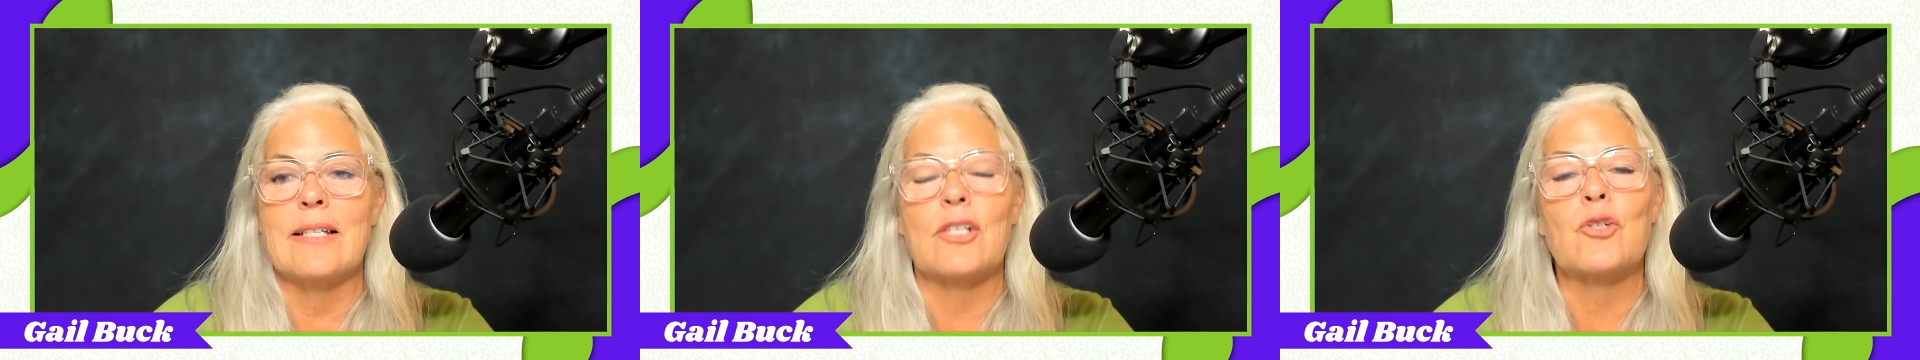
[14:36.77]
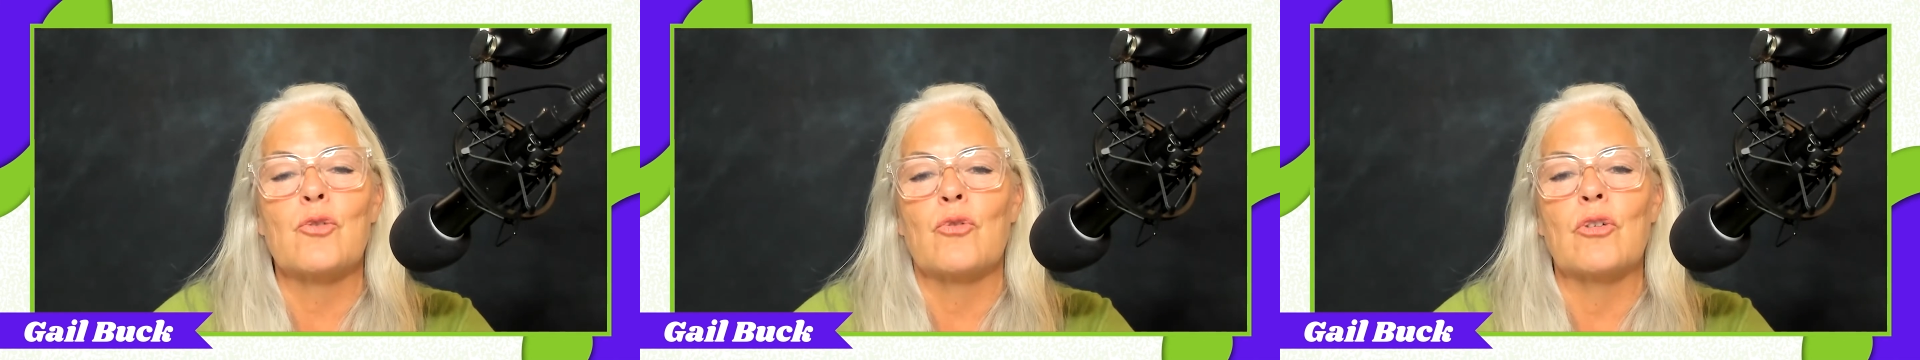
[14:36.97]

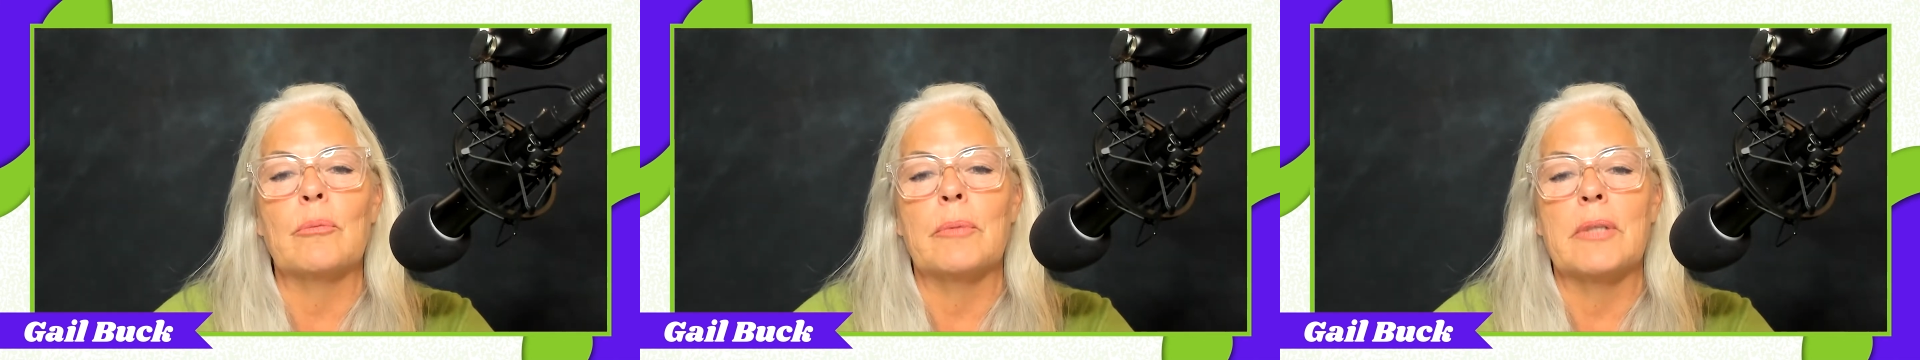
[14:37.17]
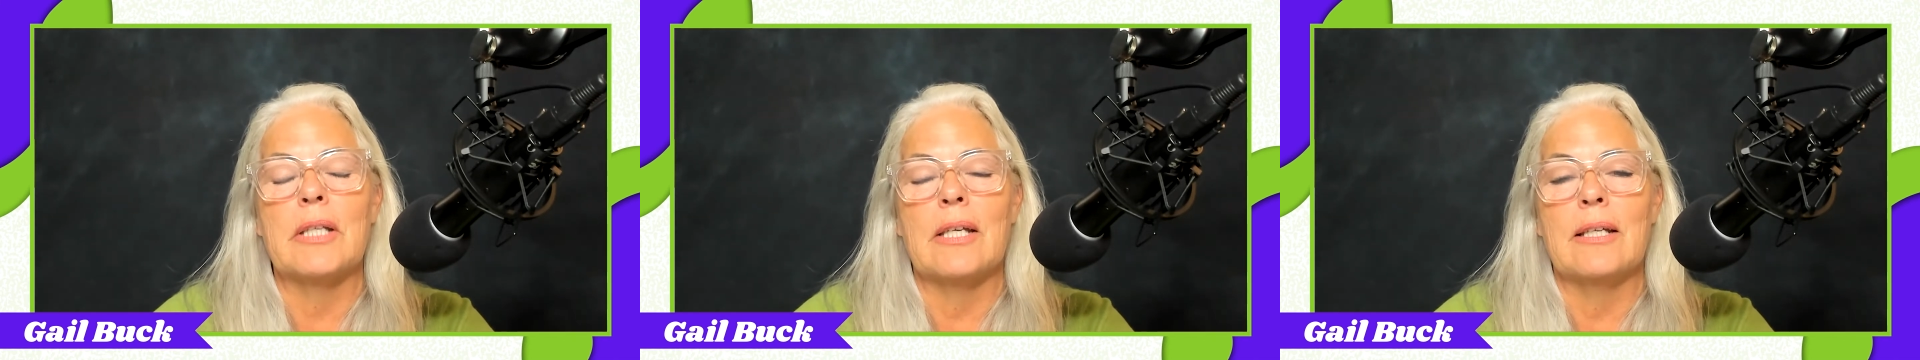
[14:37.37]

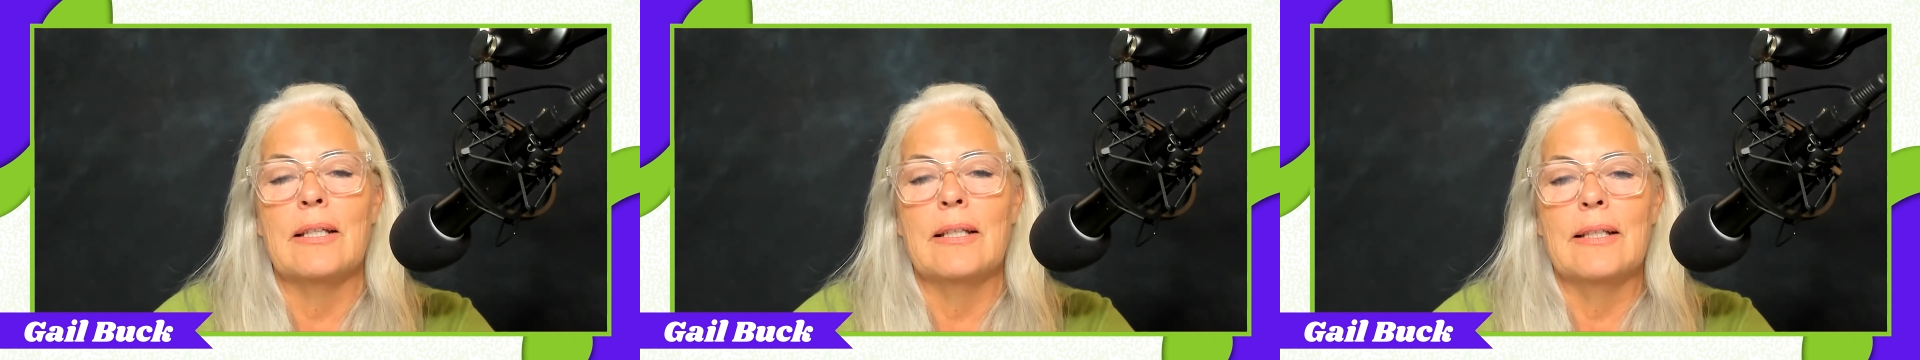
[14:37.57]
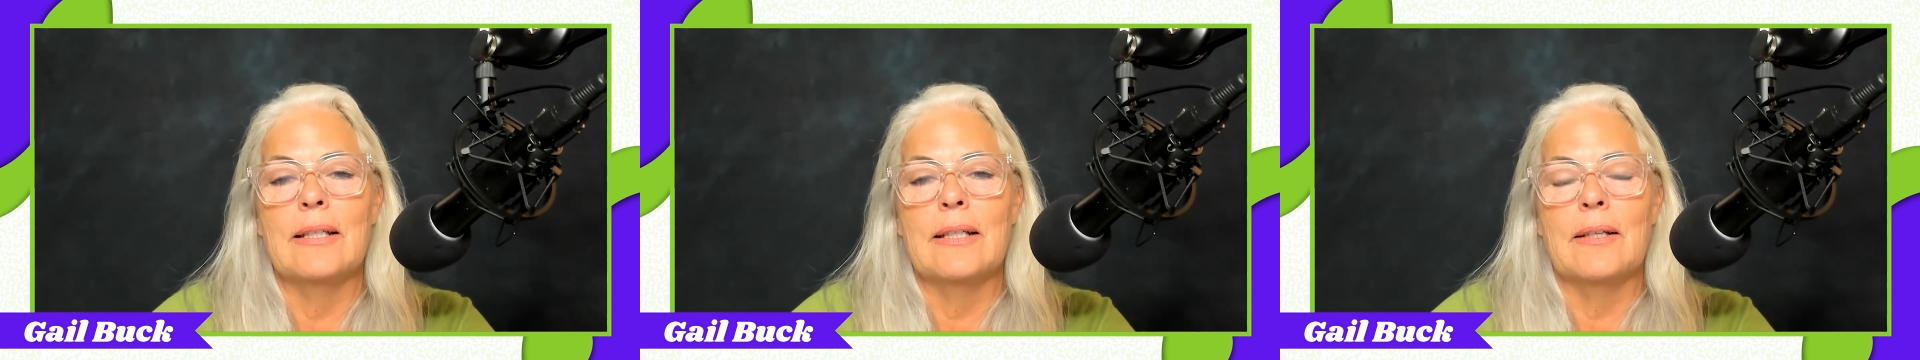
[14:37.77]
extremely
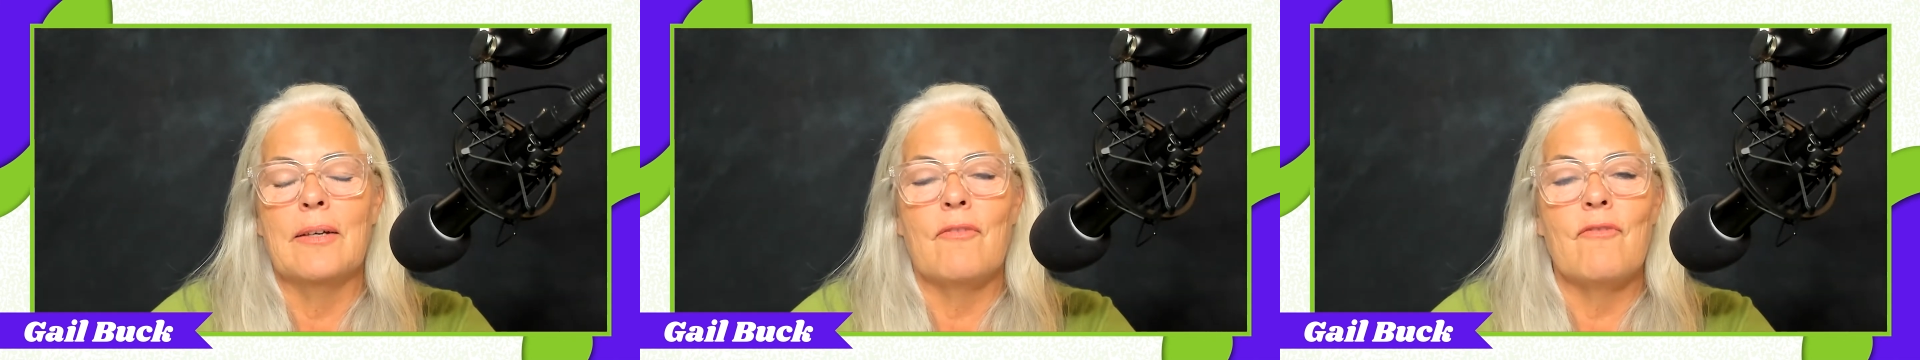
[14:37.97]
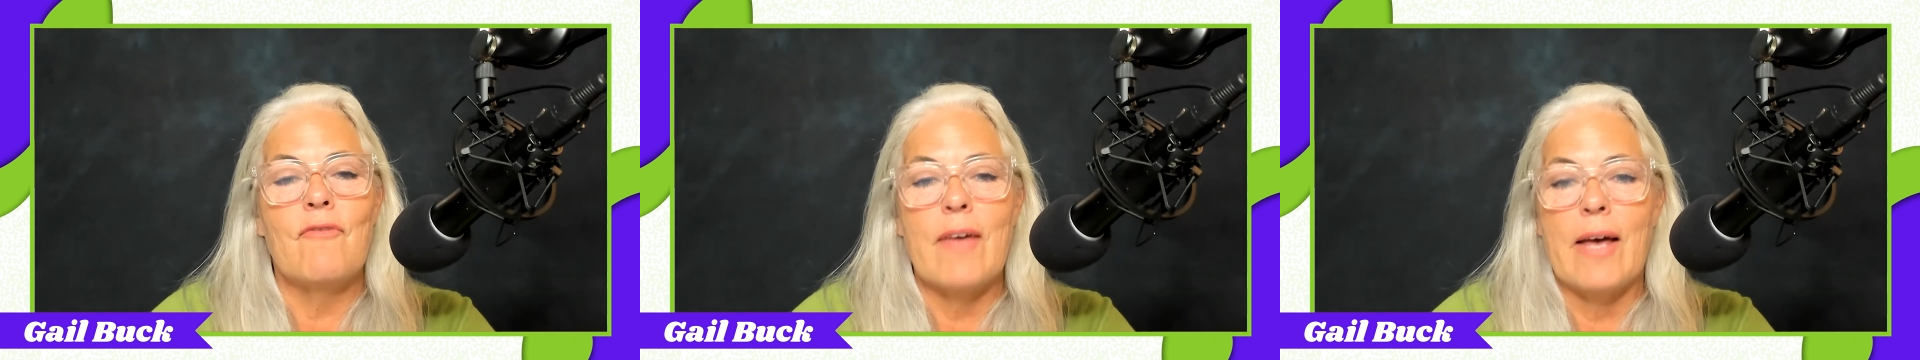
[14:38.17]

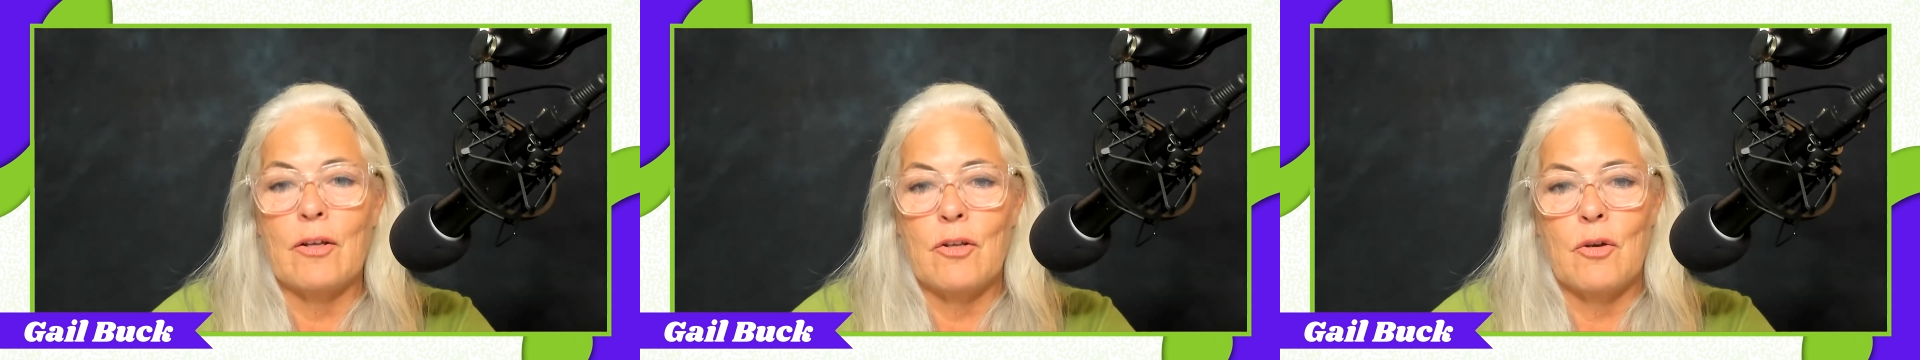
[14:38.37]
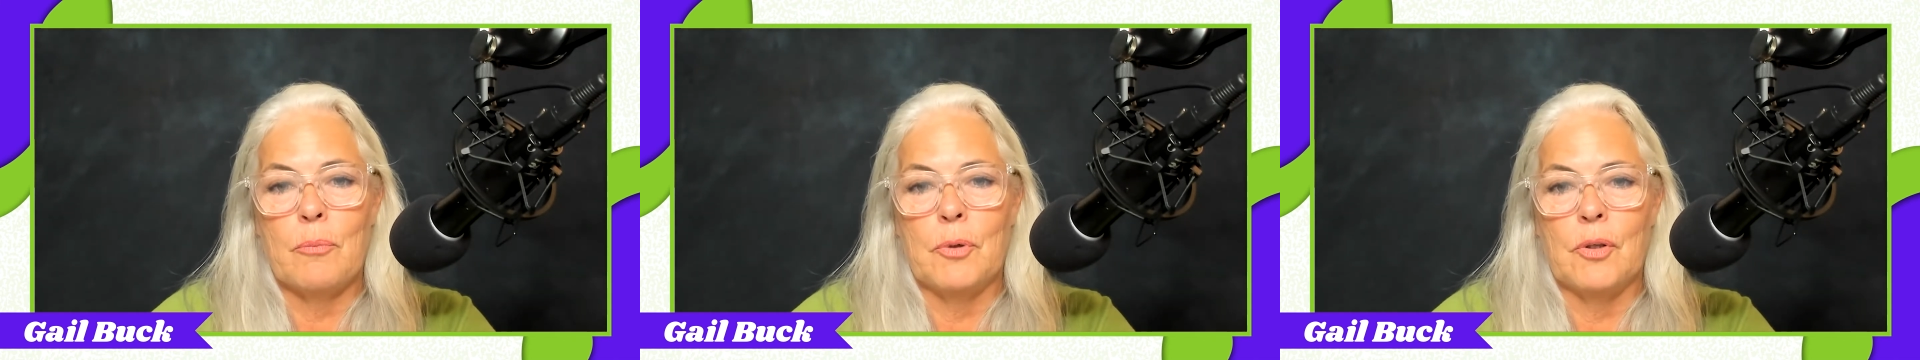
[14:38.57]

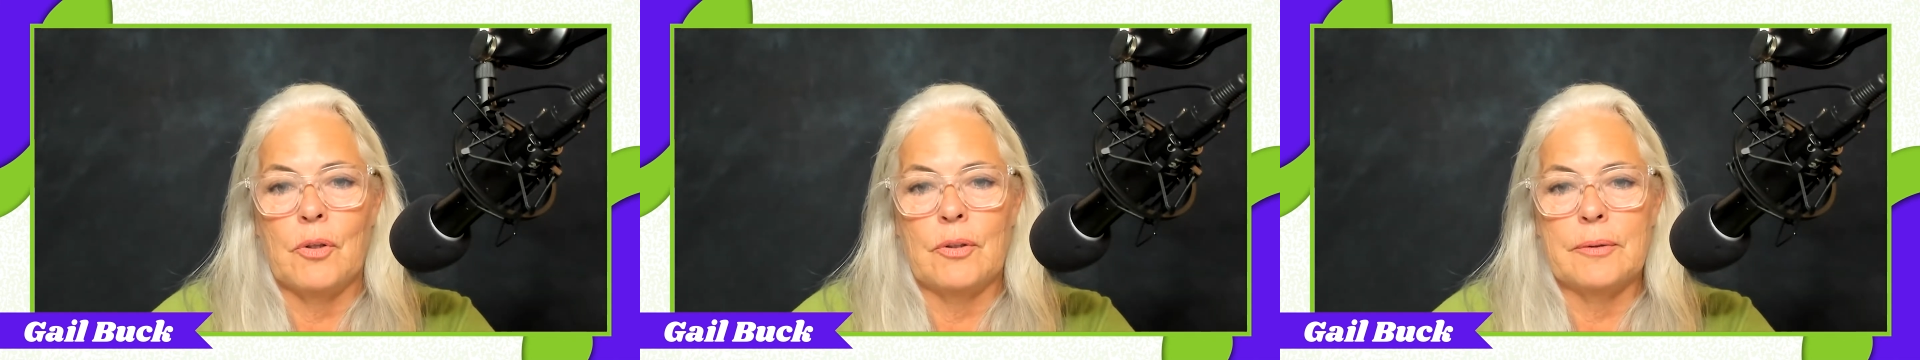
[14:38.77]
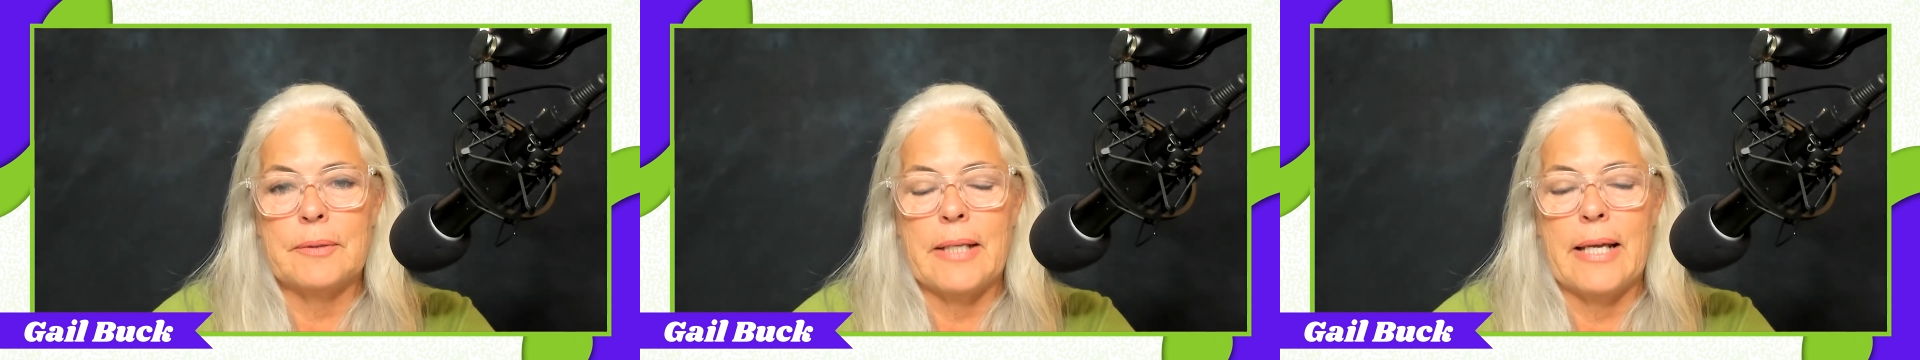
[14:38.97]

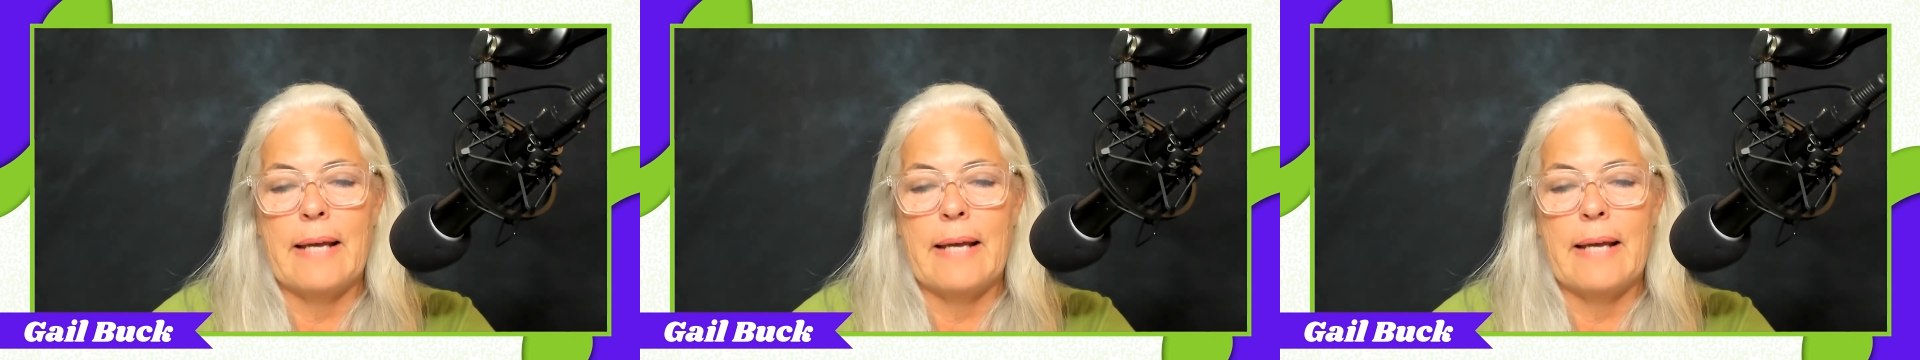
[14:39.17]
valuable.